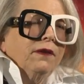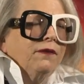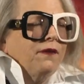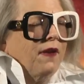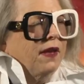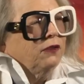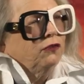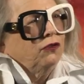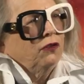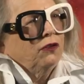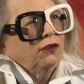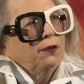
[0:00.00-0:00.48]

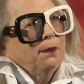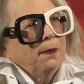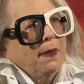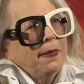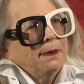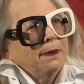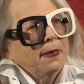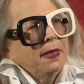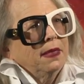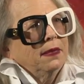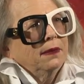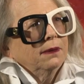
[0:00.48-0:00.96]
Avengers,
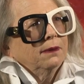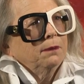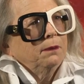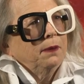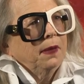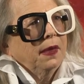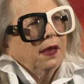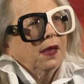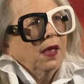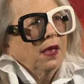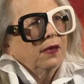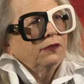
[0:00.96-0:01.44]
maybe,
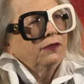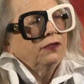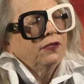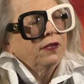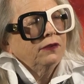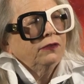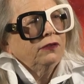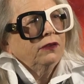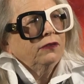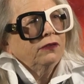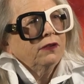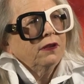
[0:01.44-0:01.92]
because
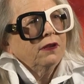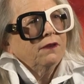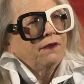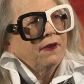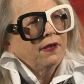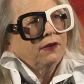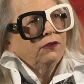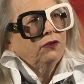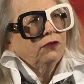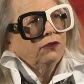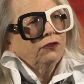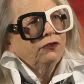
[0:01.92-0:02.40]
this is an
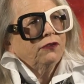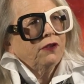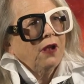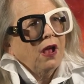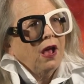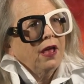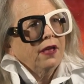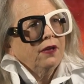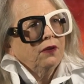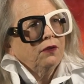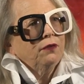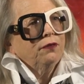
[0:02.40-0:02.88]

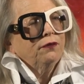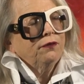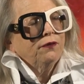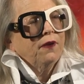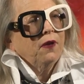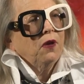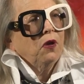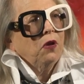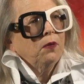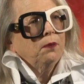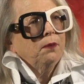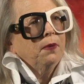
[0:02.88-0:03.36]
Avenger-style
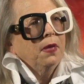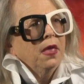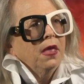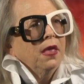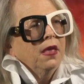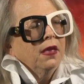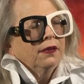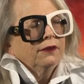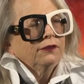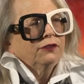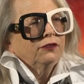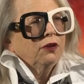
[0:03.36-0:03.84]
film.
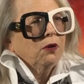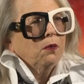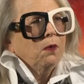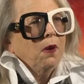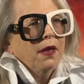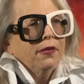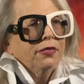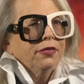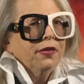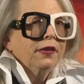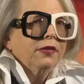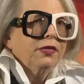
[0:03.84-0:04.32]
So
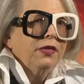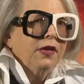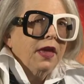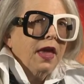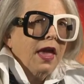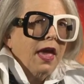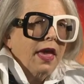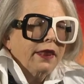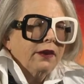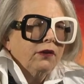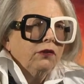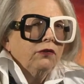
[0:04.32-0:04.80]
I think the
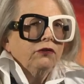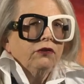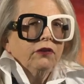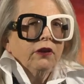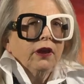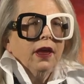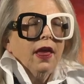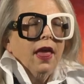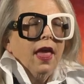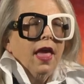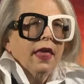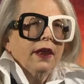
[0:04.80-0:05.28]

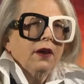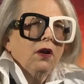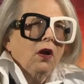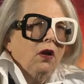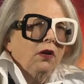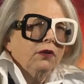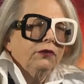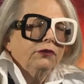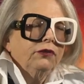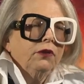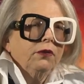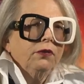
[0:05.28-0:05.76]
energy and
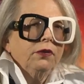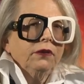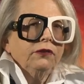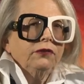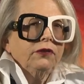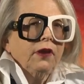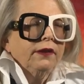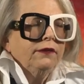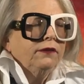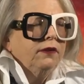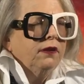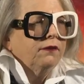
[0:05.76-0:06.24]
also this
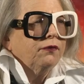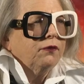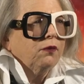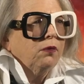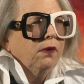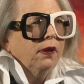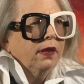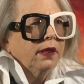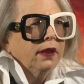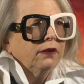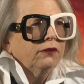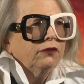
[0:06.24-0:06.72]
idea of
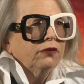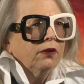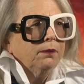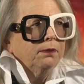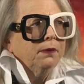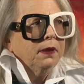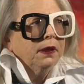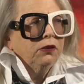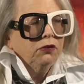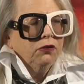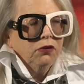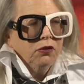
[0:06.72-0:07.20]
creating
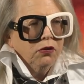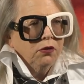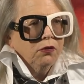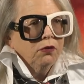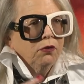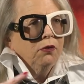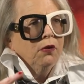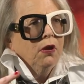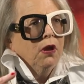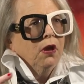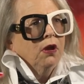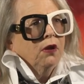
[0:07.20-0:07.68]
something
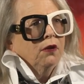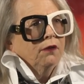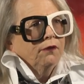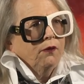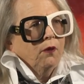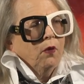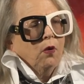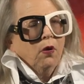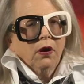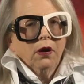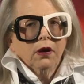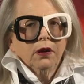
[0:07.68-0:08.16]
new
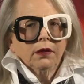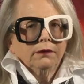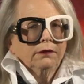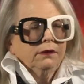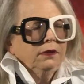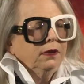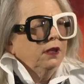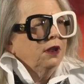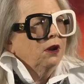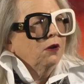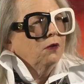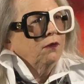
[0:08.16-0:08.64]
for
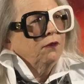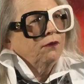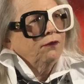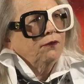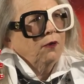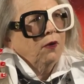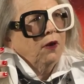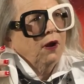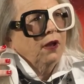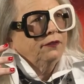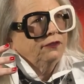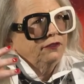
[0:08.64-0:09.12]

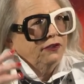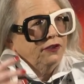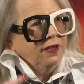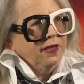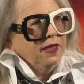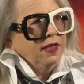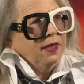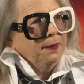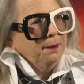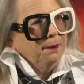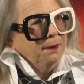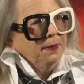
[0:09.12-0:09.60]
a
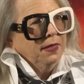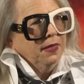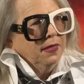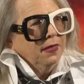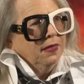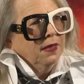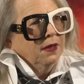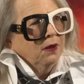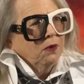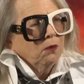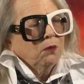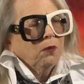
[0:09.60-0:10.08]
team
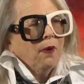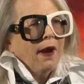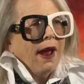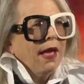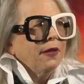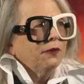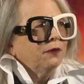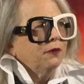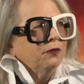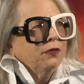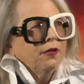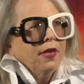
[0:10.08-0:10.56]

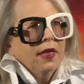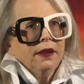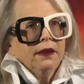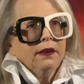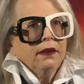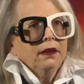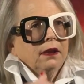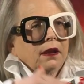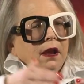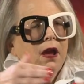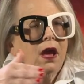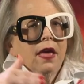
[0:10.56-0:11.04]
rather than
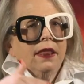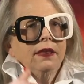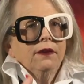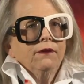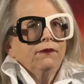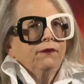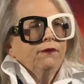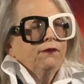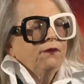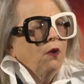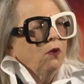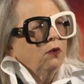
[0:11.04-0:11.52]
kind
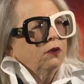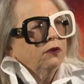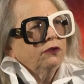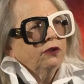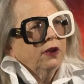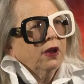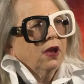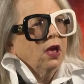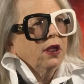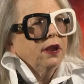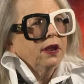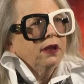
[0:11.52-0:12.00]
of
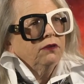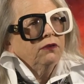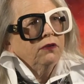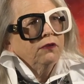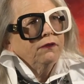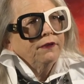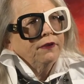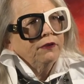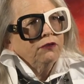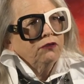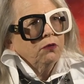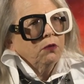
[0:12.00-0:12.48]
focusing on
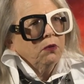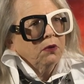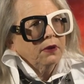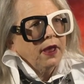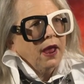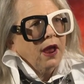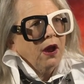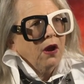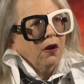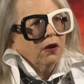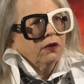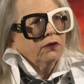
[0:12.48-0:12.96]
individual
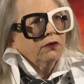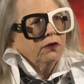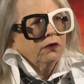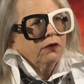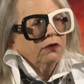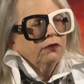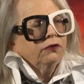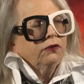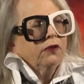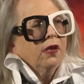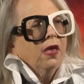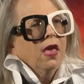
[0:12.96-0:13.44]

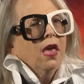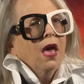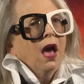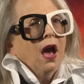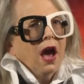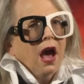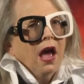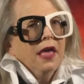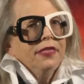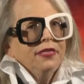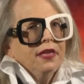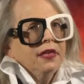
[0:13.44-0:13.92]
characters,
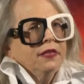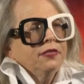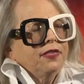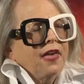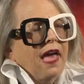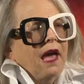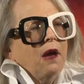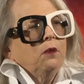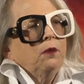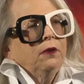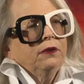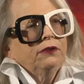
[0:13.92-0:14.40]
I think
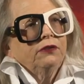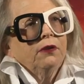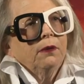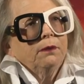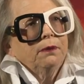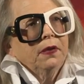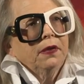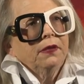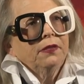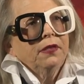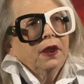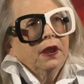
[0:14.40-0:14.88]
that was
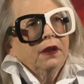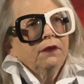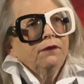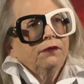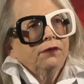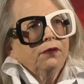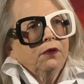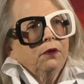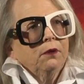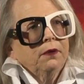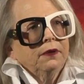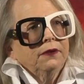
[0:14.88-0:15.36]
something that
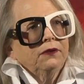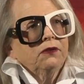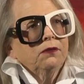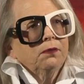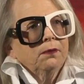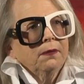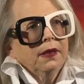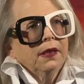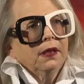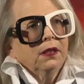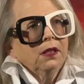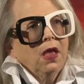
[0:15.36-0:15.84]
influenced
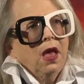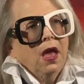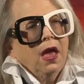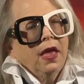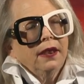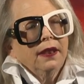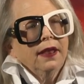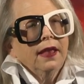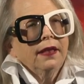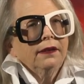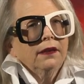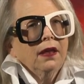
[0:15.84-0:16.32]
me a
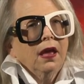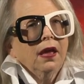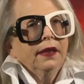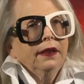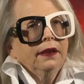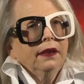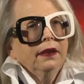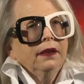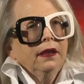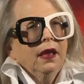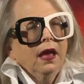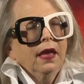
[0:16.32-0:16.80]
lot. And I
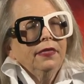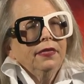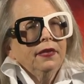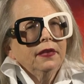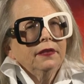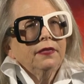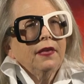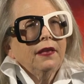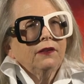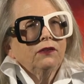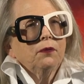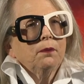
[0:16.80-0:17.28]

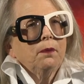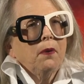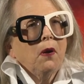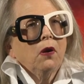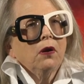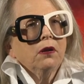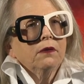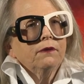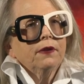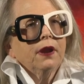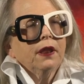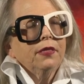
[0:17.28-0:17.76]
think that's a
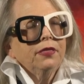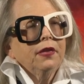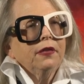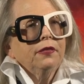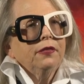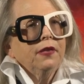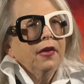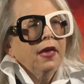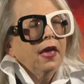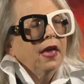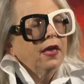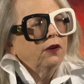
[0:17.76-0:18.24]
part of it. I think
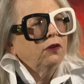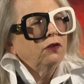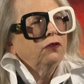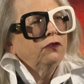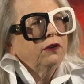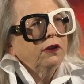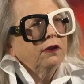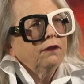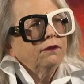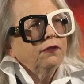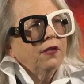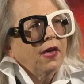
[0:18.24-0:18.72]
the
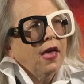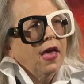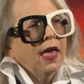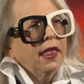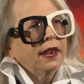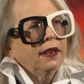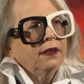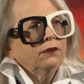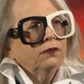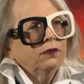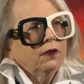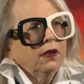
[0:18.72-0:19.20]
energy of that
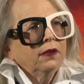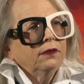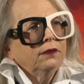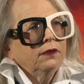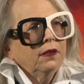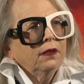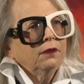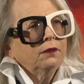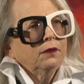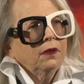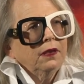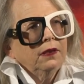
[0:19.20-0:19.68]

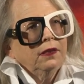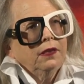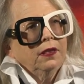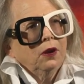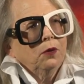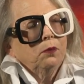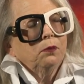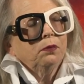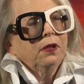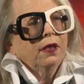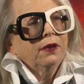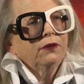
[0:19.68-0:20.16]

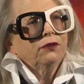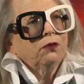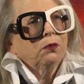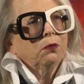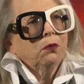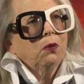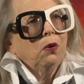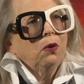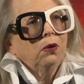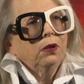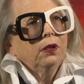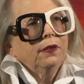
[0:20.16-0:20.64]
plays a
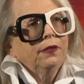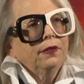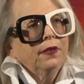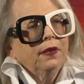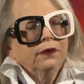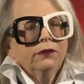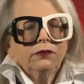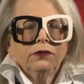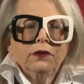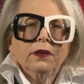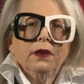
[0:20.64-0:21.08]
role in this.